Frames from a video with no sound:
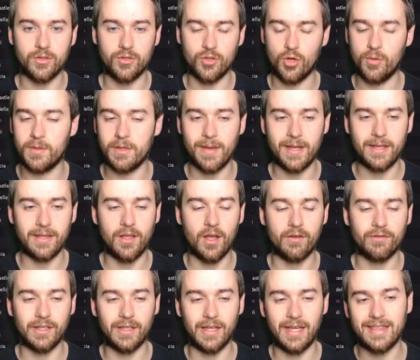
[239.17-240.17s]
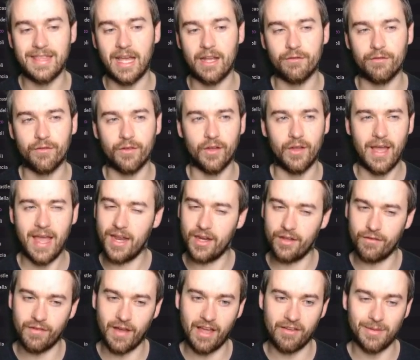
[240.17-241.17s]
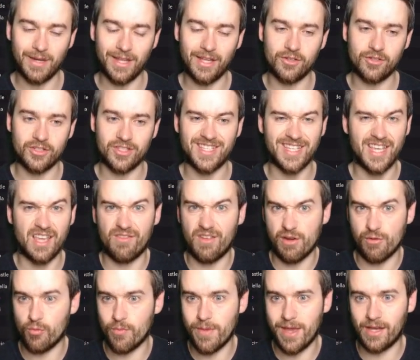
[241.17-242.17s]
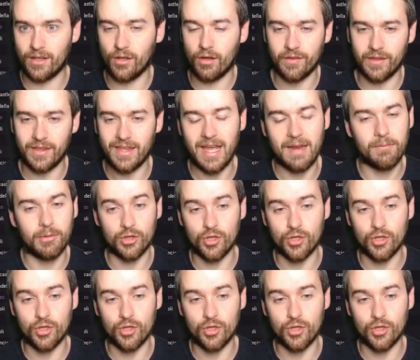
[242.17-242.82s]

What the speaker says: Nobody made an offer, and then for 85 million just to see if anyone would make an offer then, but